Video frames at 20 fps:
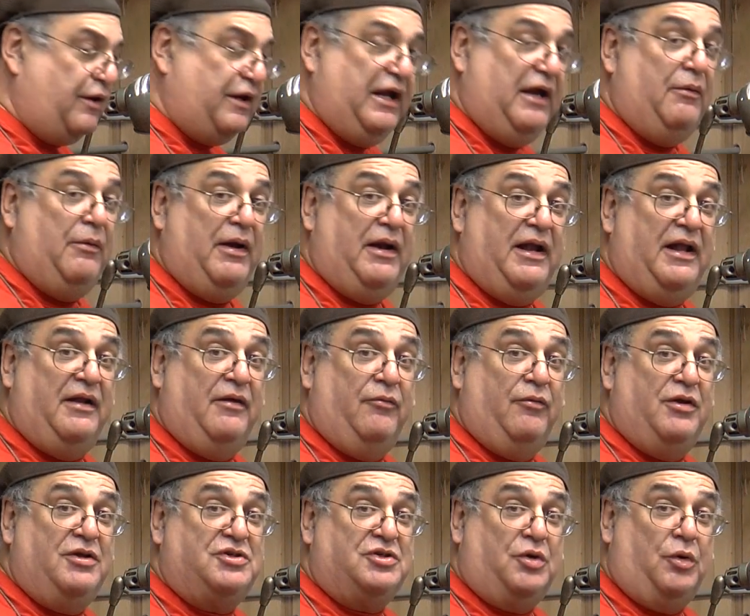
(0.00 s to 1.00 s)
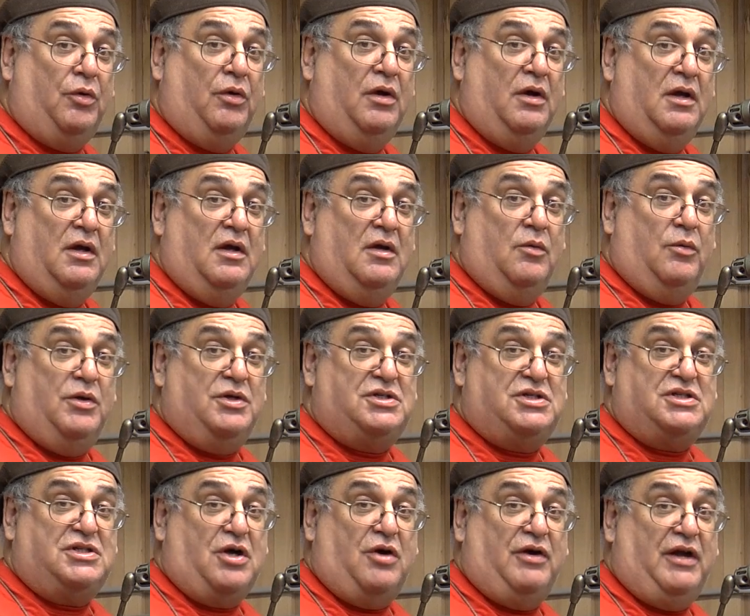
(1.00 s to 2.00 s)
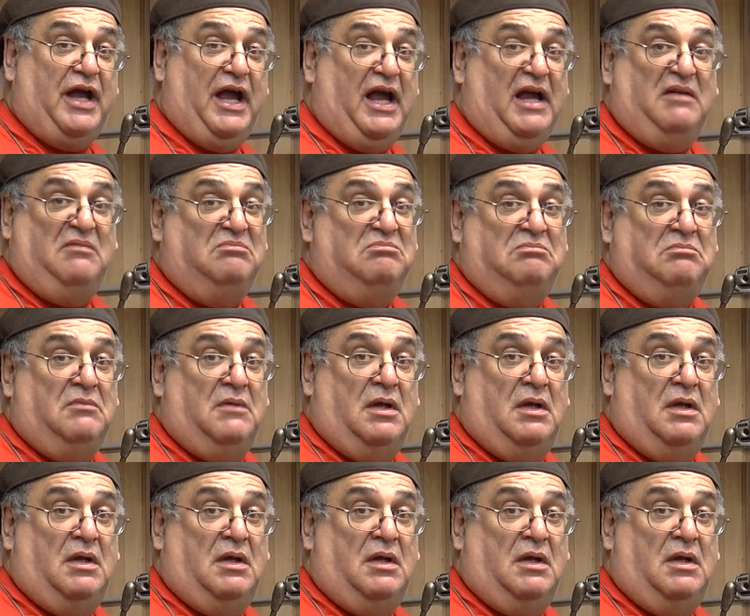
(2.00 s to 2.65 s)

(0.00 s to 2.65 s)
keyway than the original, which is okay.